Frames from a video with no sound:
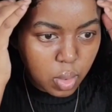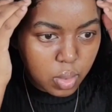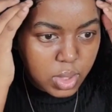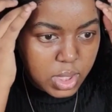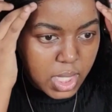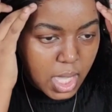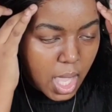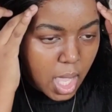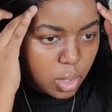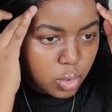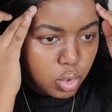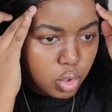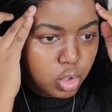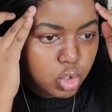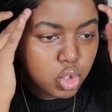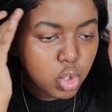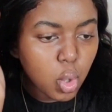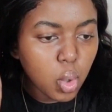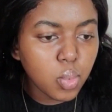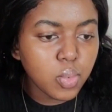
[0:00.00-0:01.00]
closure,
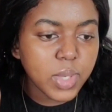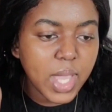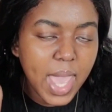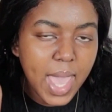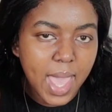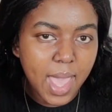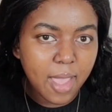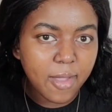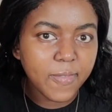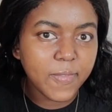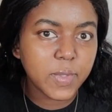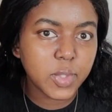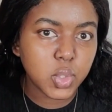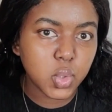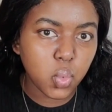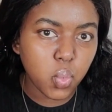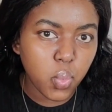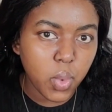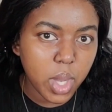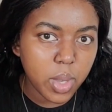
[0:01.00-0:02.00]
you don't have
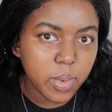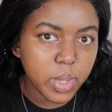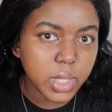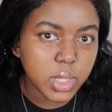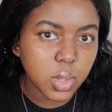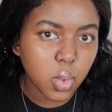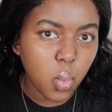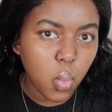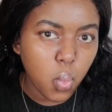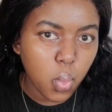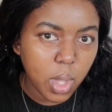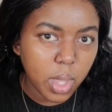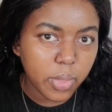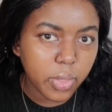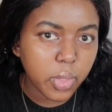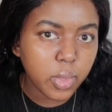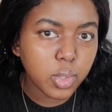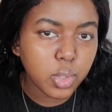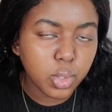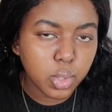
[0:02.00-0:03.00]
to wear it
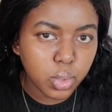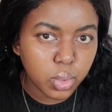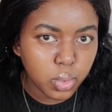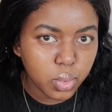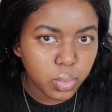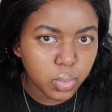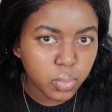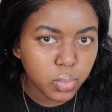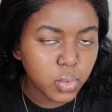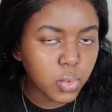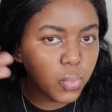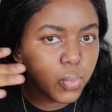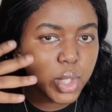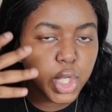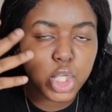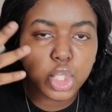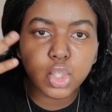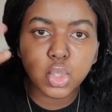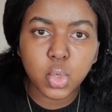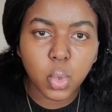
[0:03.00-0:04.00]
with glue. You
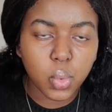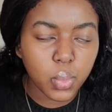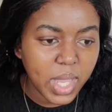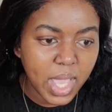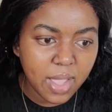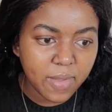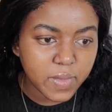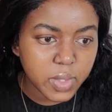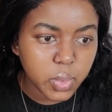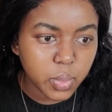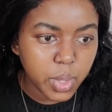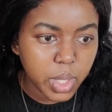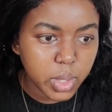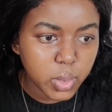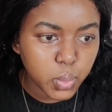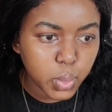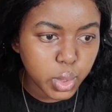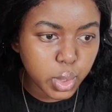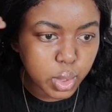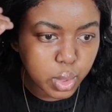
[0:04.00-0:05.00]
really don't have to wear
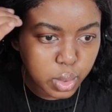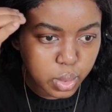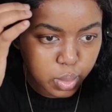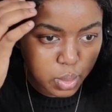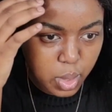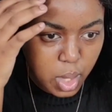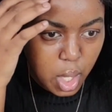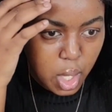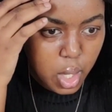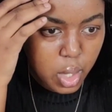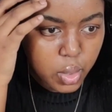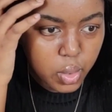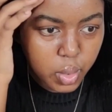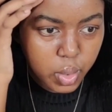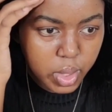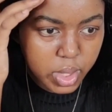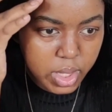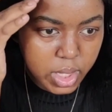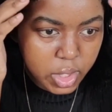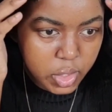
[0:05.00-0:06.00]
it with glue. You
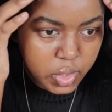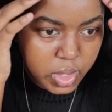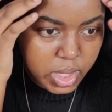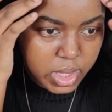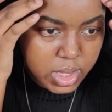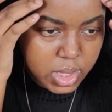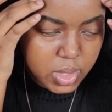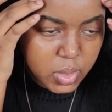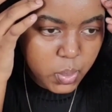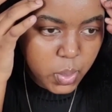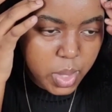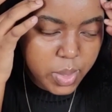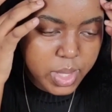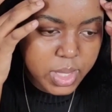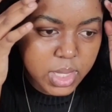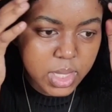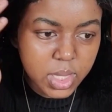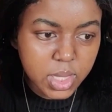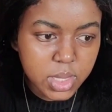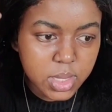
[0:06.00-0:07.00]
could literally just wear
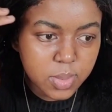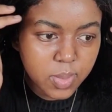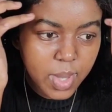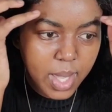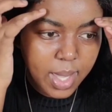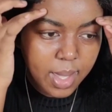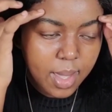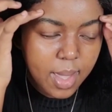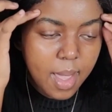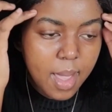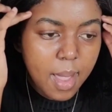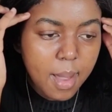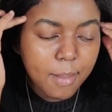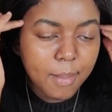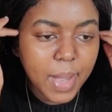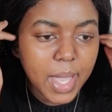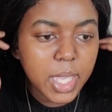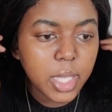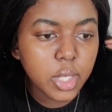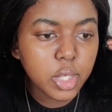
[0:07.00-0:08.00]
it this way.
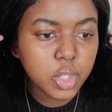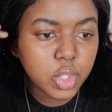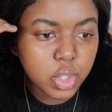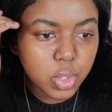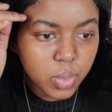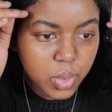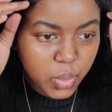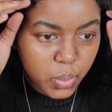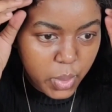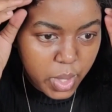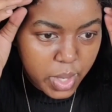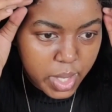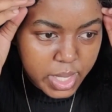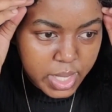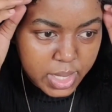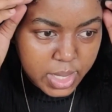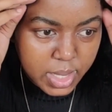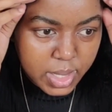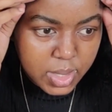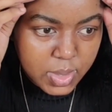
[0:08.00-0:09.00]
My issue with
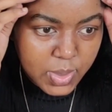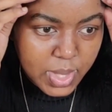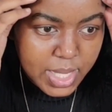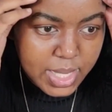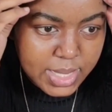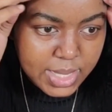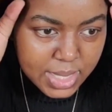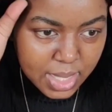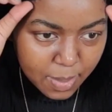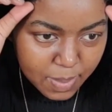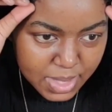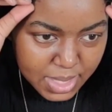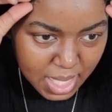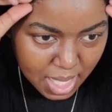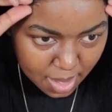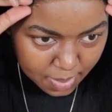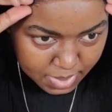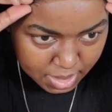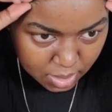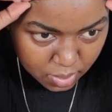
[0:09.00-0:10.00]
wearing it this way is
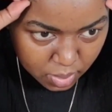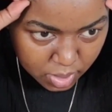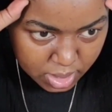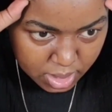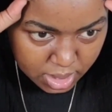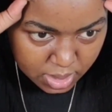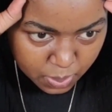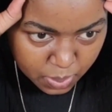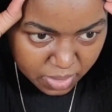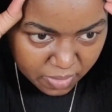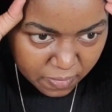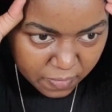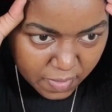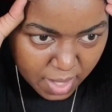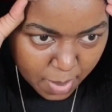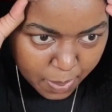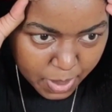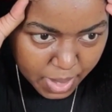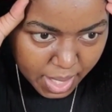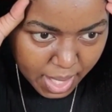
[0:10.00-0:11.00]
sometimes it will just be
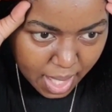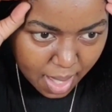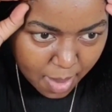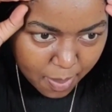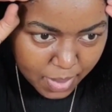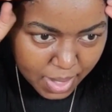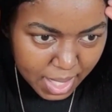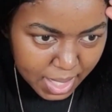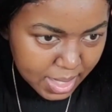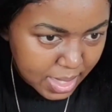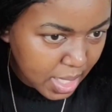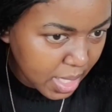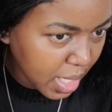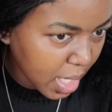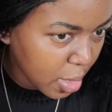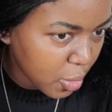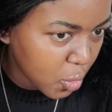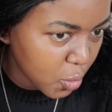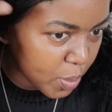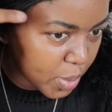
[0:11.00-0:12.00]
flapping up like that.
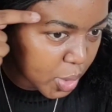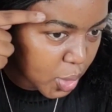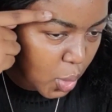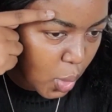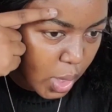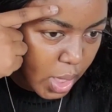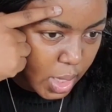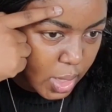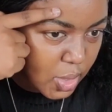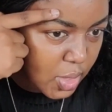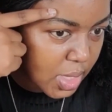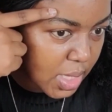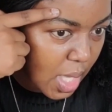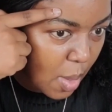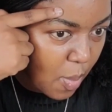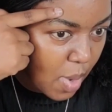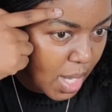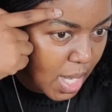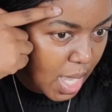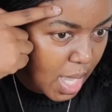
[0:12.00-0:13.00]
Like, you'll be talking to
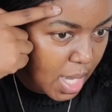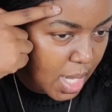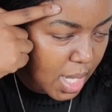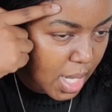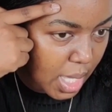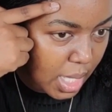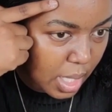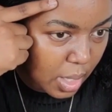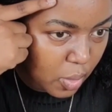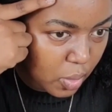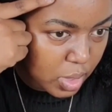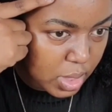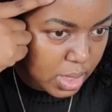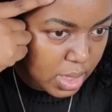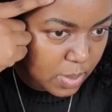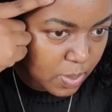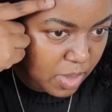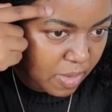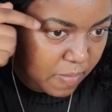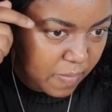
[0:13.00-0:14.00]
someone and like it'll
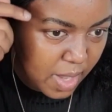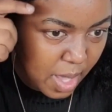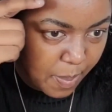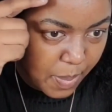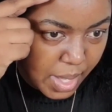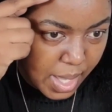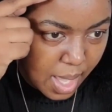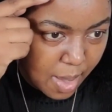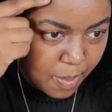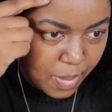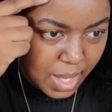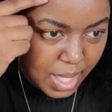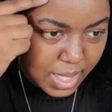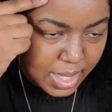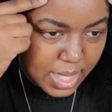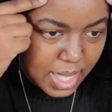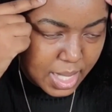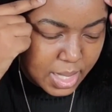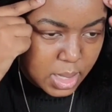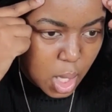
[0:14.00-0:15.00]
just be flapping up
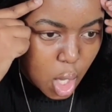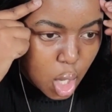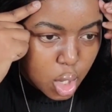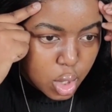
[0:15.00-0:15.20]
like that.